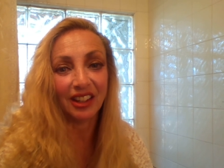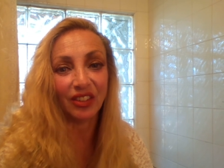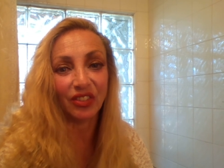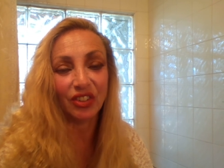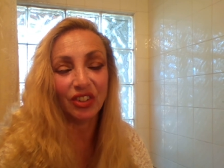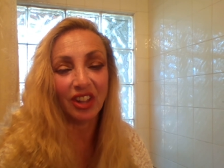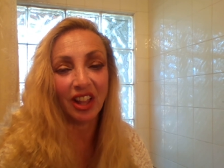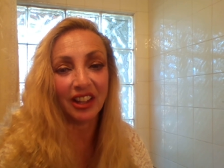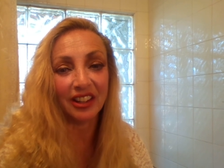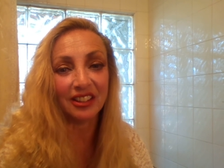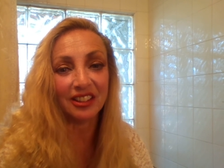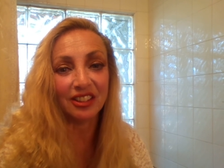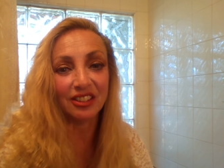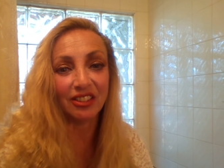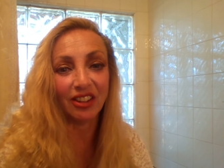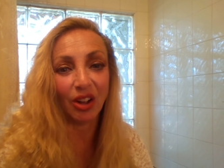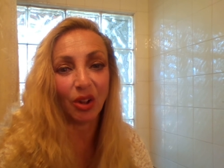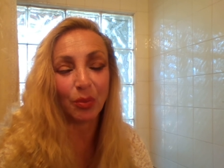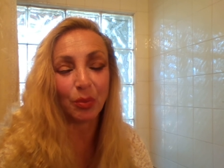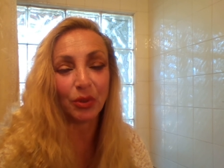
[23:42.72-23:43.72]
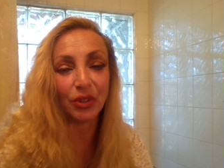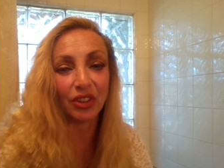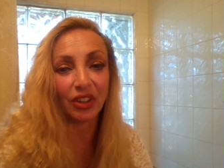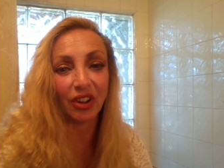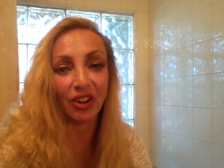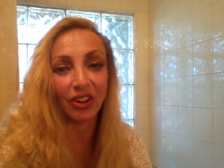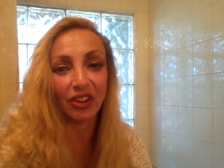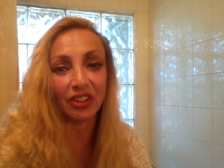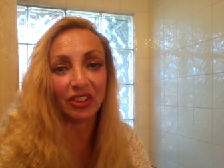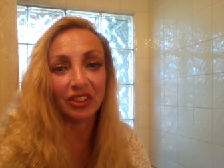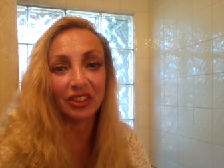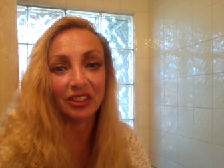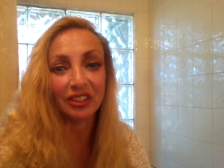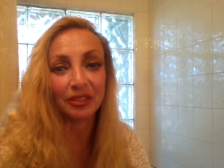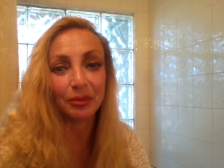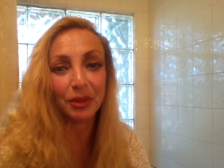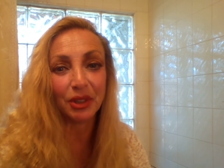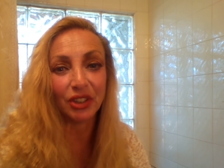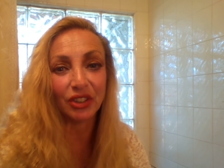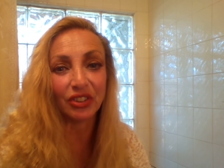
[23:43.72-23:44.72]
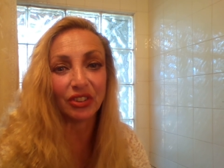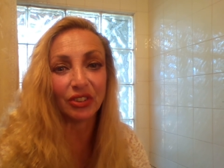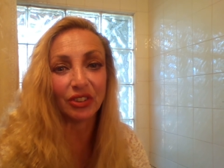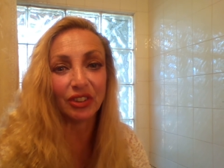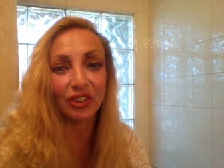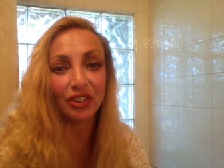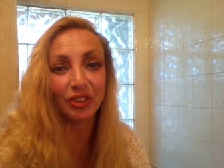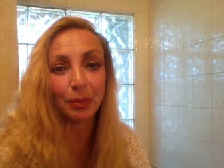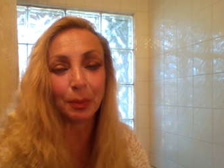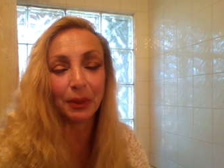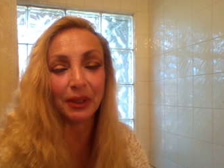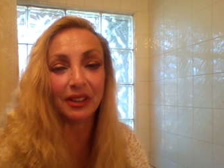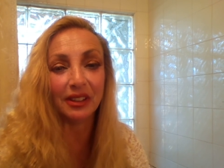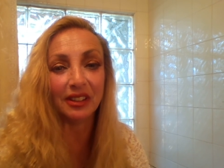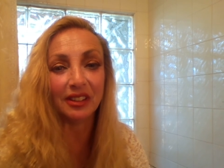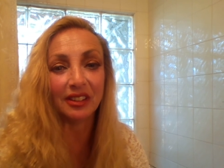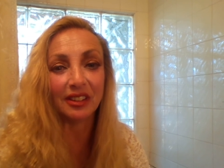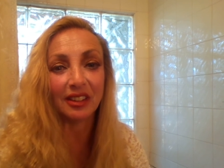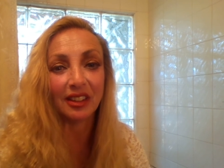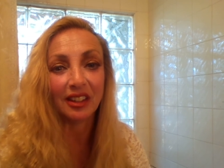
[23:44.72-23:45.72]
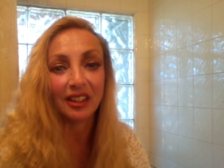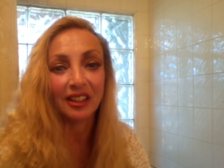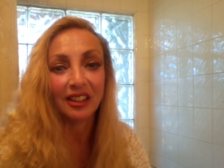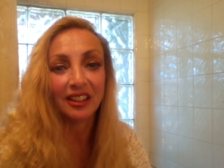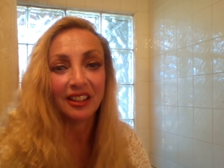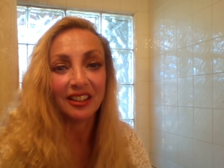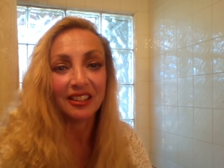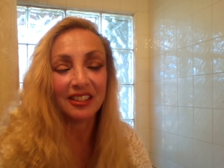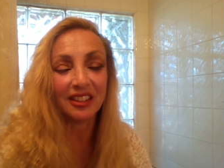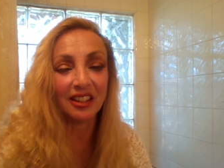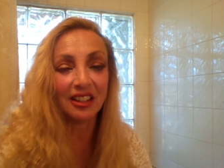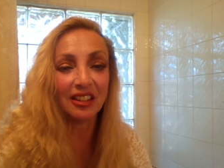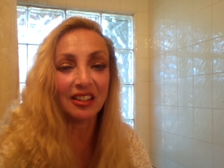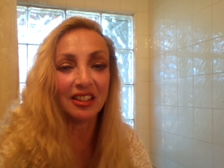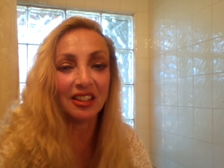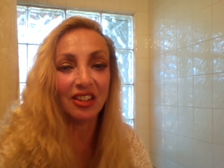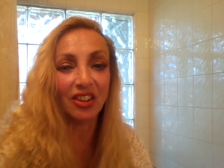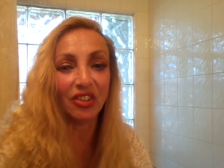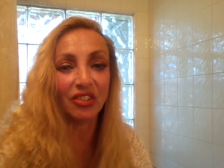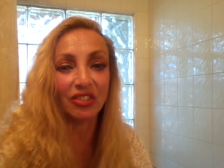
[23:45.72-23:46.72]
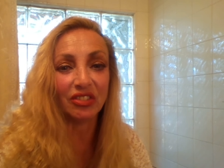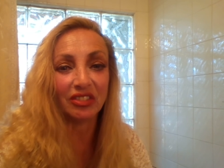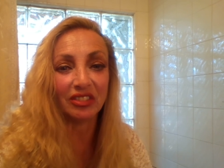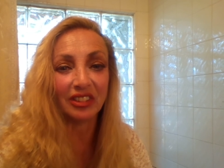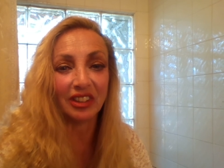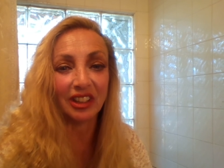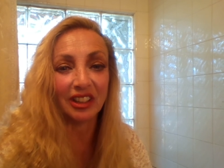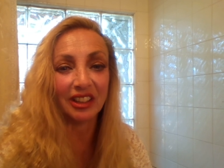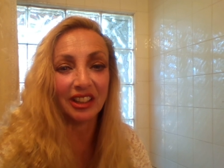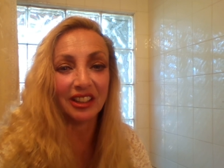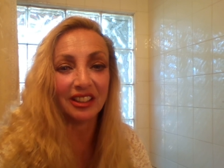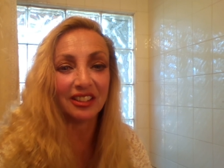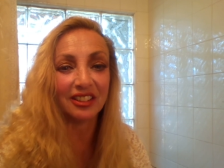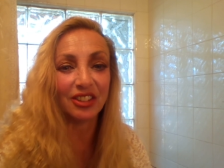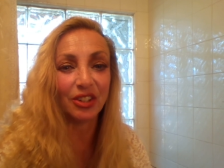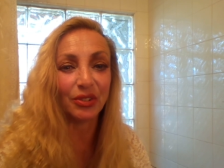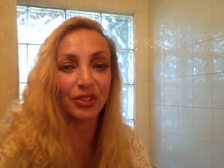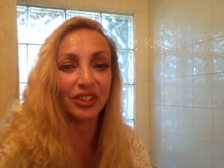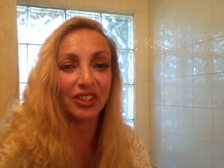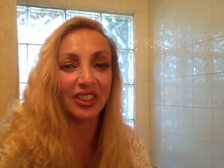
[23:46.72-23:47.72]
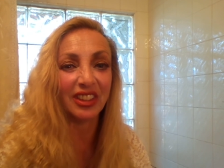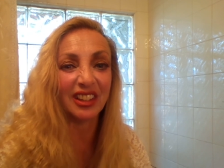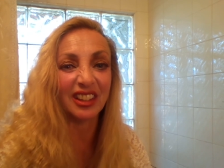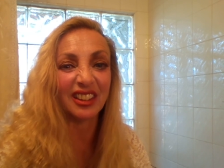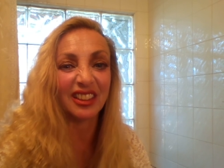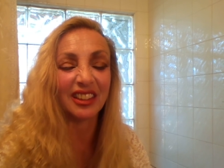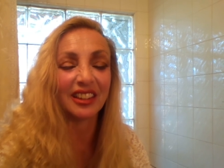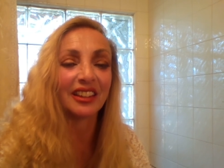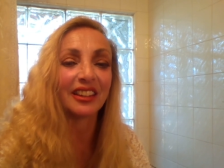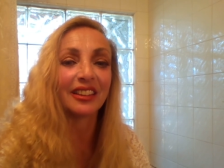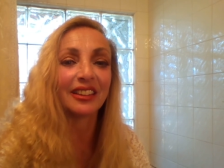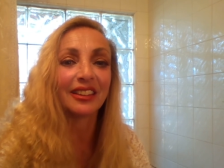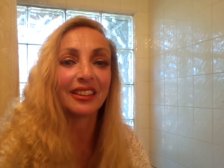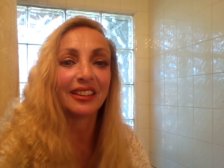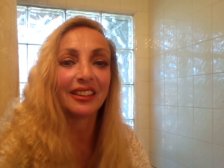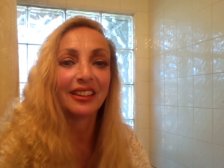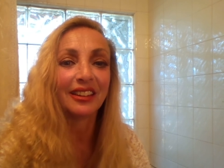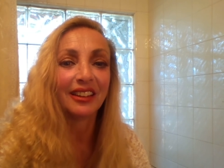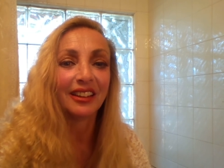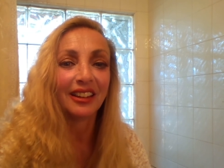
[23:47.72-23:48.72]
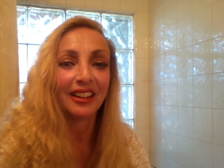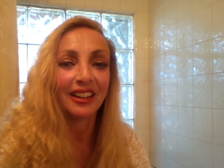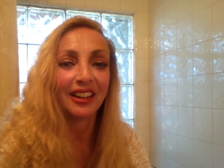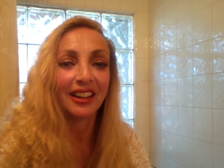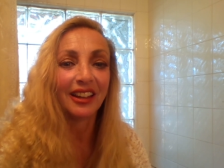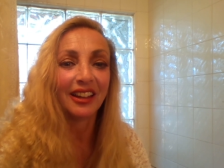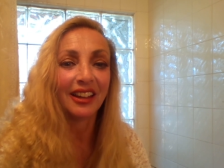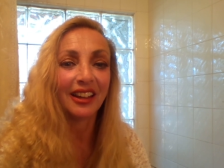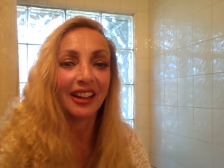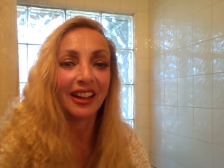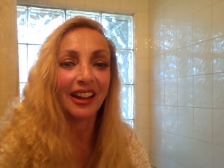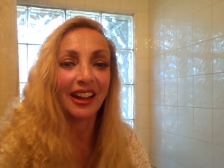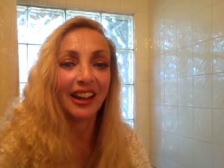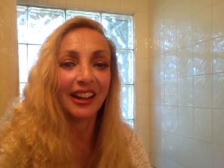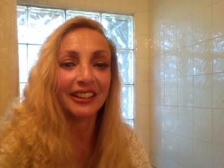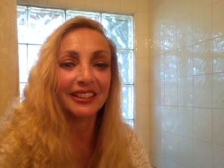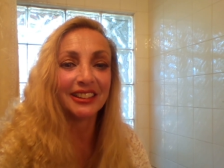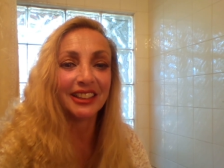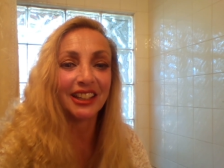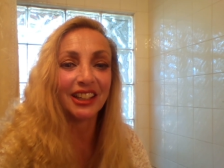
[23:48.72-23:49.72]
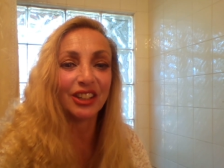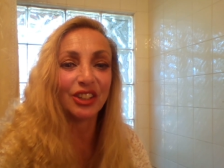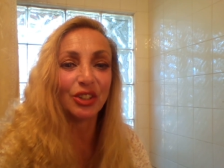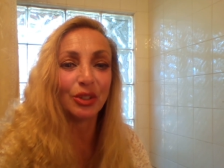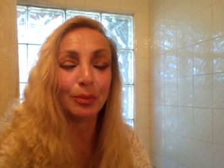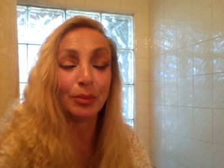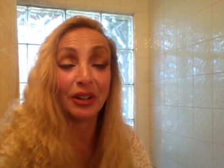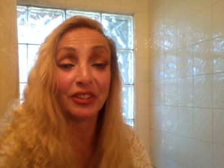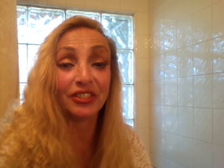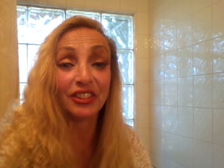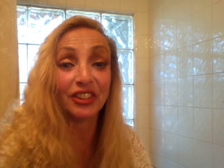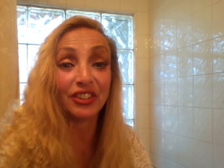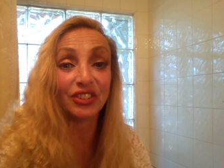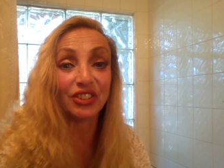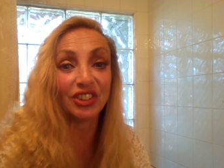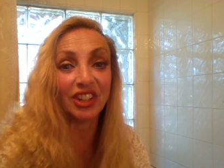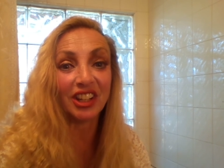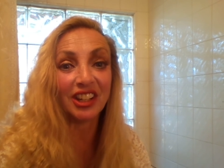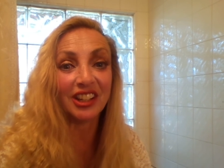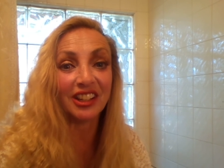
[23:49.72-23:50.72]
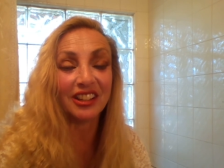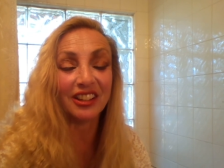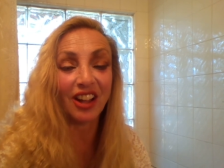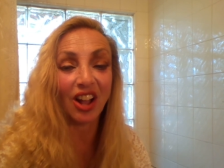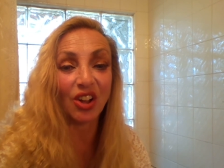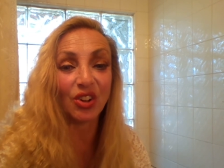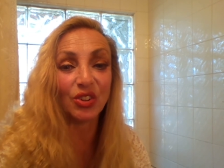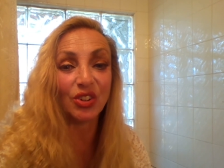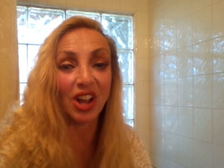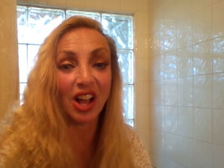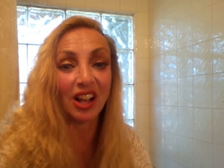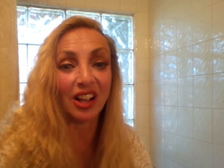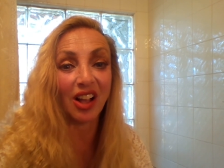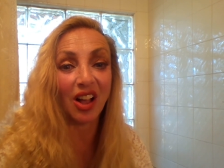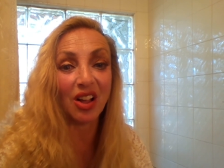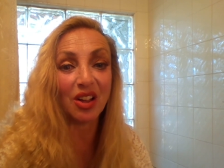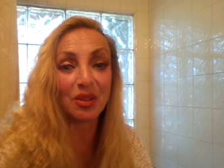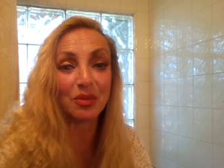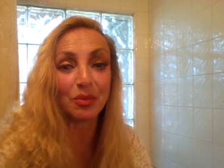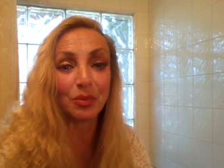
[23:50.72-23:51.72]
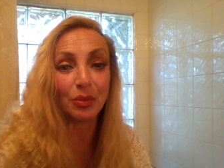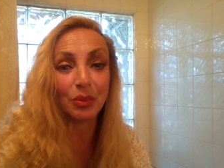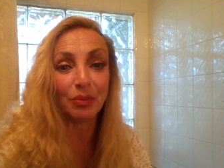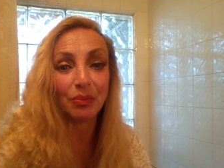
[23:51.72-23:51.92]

if you'd like to help with our ministries, please send us a note and let us know what you think of things. And send it to buffalo study at yahoo dot com.